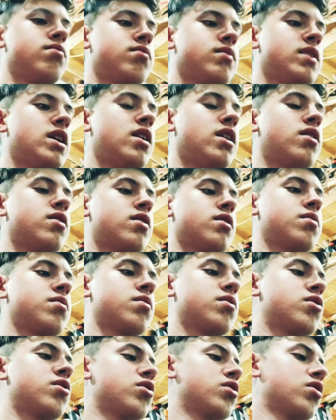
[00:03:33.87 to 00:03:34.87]
get all
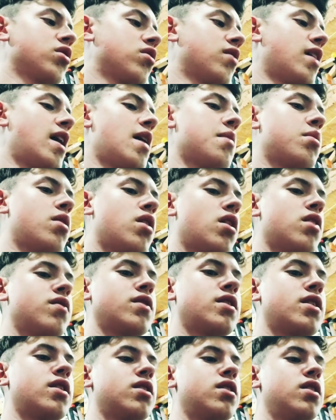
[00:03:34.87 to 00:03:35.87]
just the crap off, and
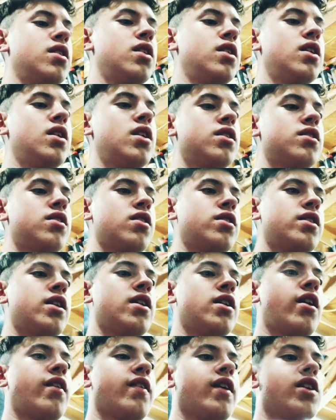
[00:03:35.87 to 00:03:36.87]
then start turning
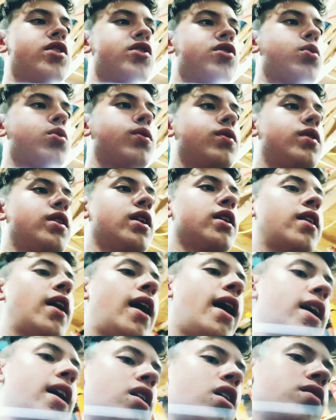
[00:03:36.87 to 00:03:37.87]
on the engines. We'll have to take the
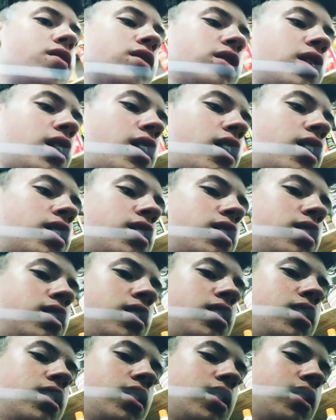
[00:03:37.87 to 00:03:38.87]
head off again,
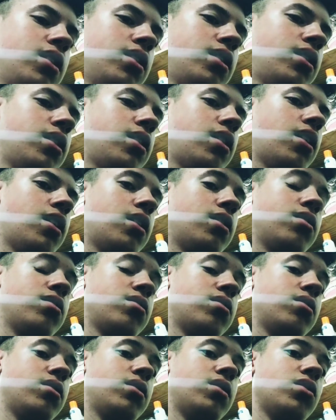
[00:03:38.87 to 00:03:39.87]
and
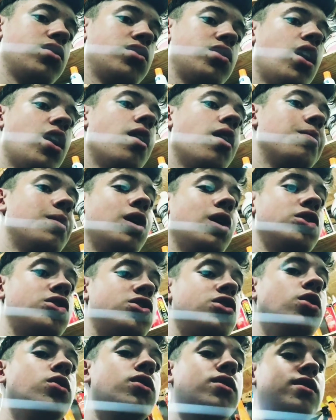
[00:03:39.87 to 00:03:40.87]
there's not much
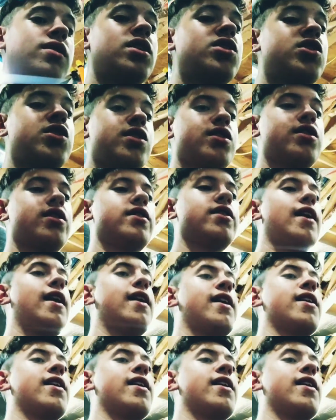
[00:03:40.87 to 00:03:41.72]
to this engine. It's a tiny